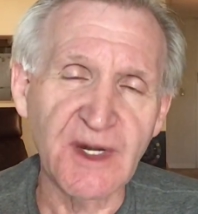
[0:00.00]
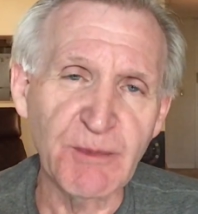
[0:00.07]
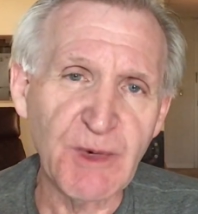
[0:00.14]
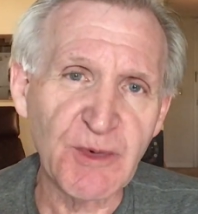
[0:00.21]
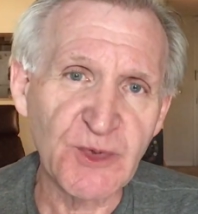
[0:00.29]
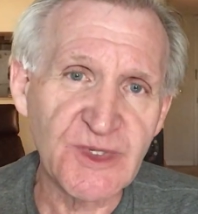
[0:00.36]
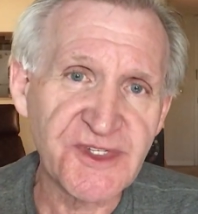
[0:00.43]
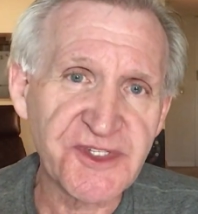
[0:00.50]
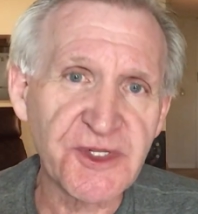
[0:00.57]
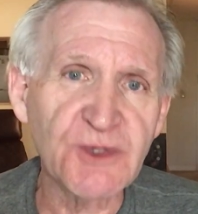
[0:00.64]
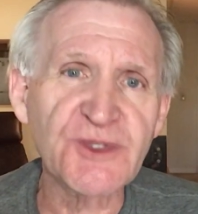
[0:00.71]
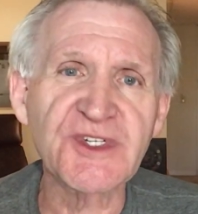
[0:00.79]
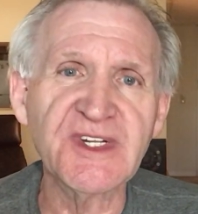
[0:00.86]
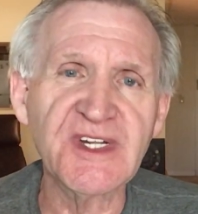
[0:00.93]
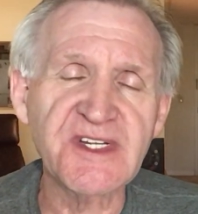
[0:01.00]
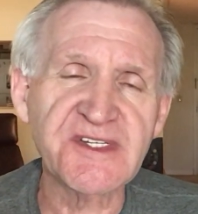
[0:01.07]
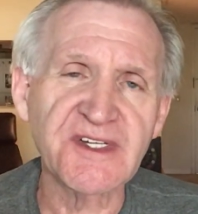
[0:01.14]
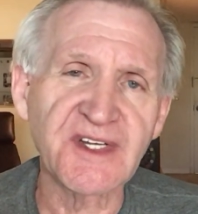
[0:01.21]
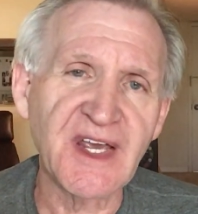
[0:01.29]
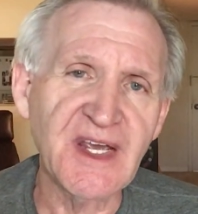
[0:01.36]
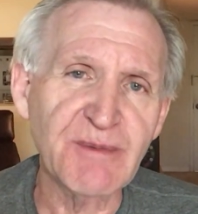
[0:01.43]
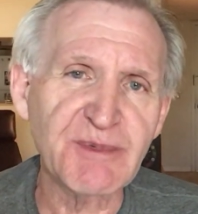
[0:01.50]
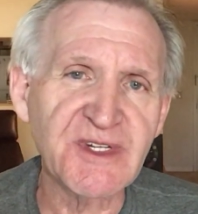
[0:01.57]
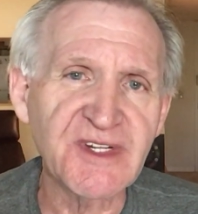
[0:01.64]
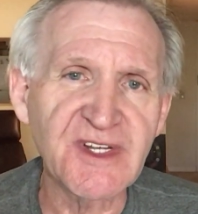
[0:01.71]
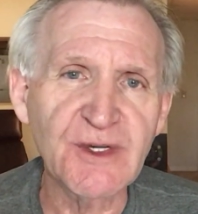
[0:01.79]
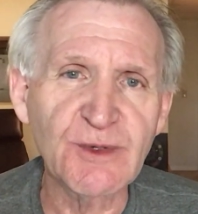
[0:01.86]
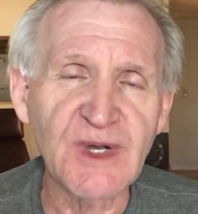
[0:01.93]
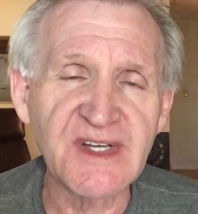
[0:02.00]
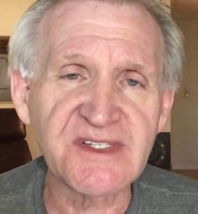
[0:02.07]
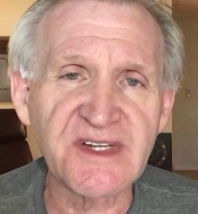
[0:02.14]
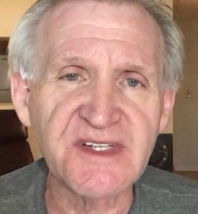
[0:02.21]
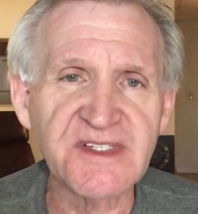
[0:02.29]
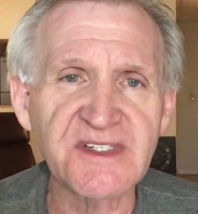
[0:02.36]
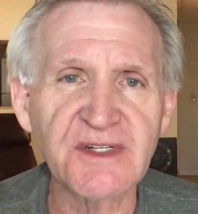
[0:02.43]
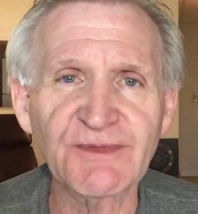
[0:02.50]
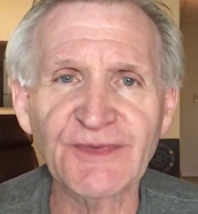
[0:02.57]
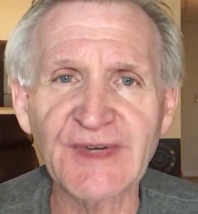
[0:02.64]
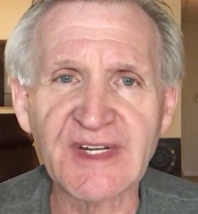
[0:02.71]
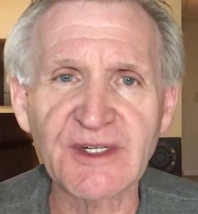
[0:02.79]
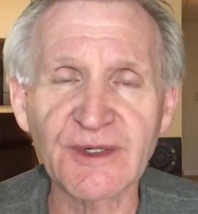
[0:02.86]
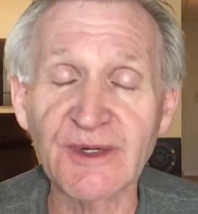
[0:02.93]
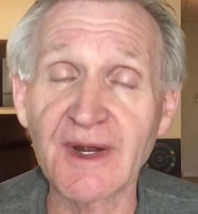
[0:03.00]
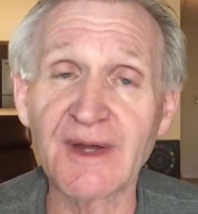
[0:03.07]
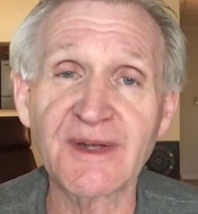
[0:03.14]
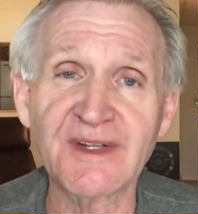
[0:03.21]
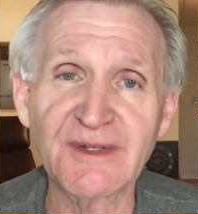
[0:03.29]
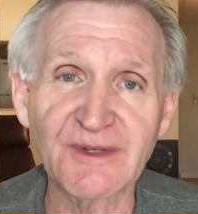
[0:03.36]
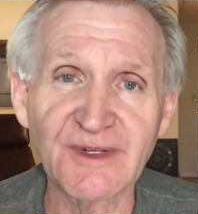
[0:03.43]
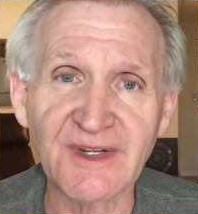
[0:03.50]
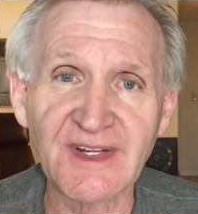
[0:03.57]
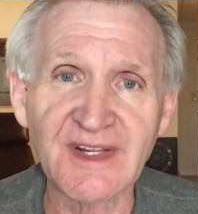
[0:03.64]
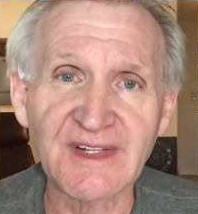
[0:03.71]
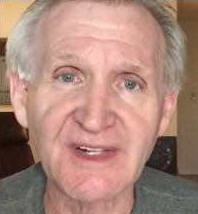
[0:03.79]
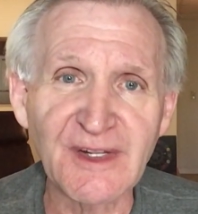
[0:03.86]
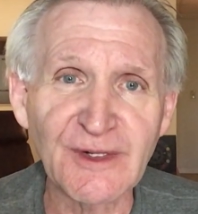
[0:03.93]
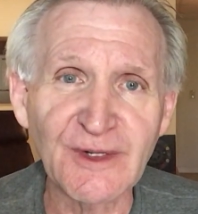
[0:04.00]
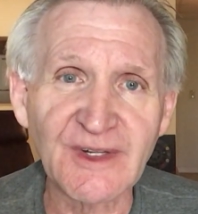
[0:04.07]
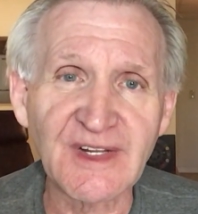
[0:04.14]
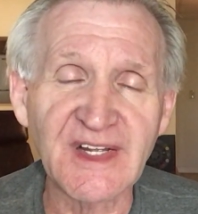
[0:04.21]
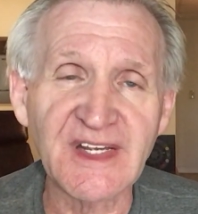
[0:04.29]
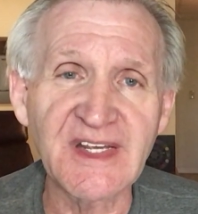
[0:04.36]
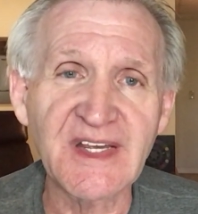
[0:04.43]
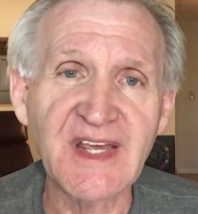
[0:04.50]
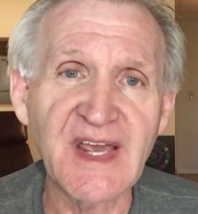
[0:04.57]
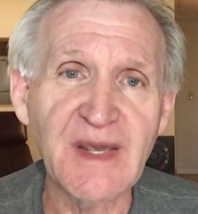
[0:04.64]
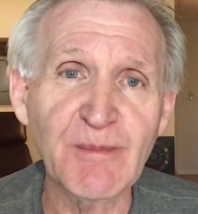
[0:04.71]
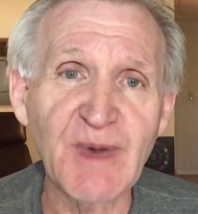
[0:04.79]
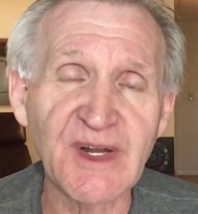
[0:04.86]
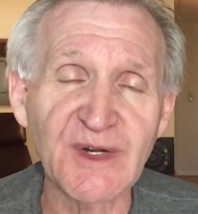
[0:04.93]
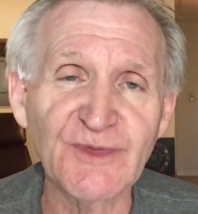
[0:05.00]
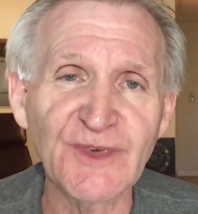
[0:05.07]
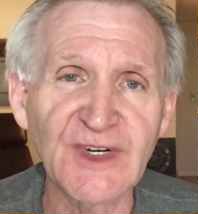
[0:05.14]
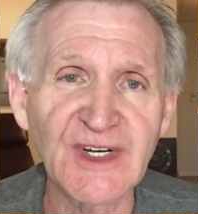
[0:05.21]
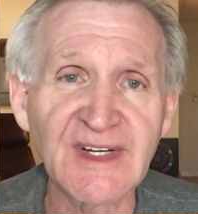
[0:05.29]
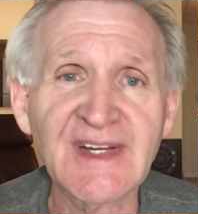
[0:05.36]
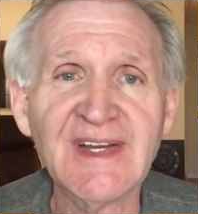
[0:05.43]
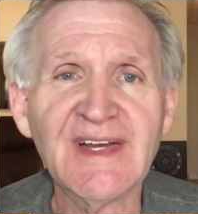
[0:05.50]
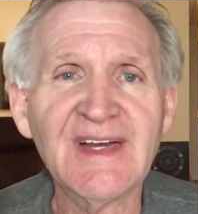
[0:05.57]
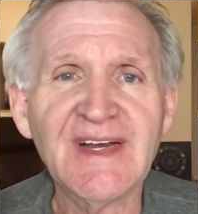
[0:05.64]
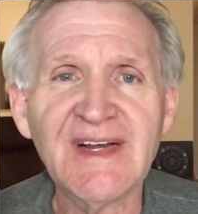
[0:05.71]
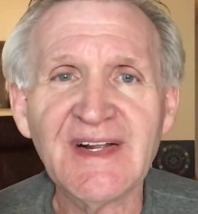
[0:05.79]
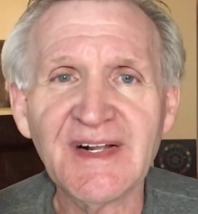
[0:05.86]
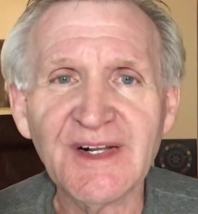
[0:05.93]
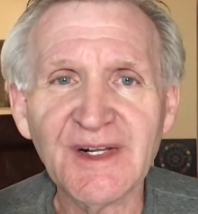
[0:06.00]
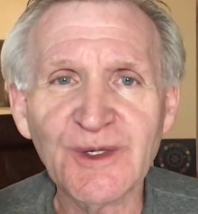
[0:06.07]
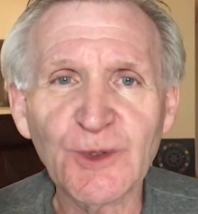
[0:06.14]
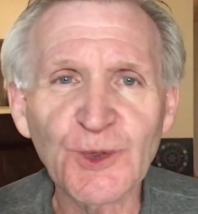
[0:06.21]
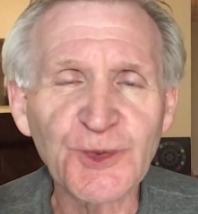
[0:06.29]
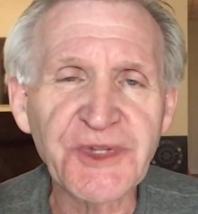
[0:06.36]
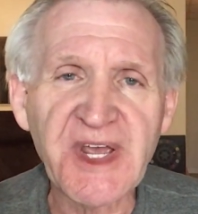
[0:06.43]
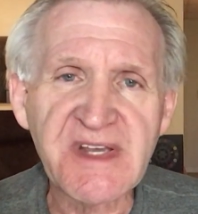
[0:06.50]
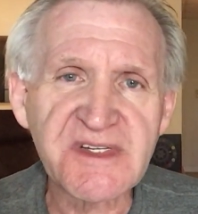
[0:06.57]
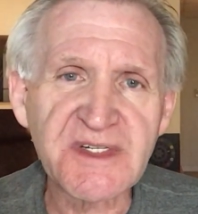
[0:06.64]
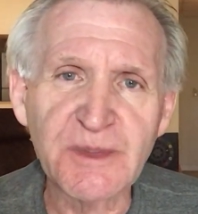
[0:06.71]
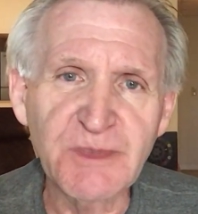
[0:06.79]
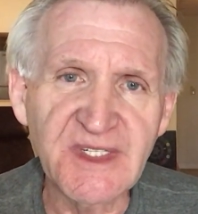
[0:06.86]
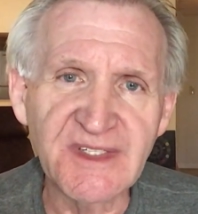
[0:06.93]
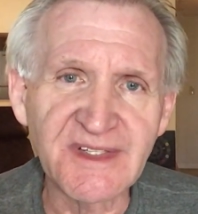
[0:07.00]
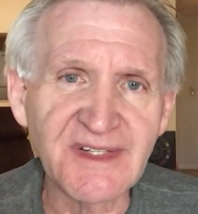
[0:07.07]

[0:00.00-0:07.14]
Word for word: I remember when Solzhenitsyn came to the U.S. as a defector, uh, you look you look like he came out of a Old Testament,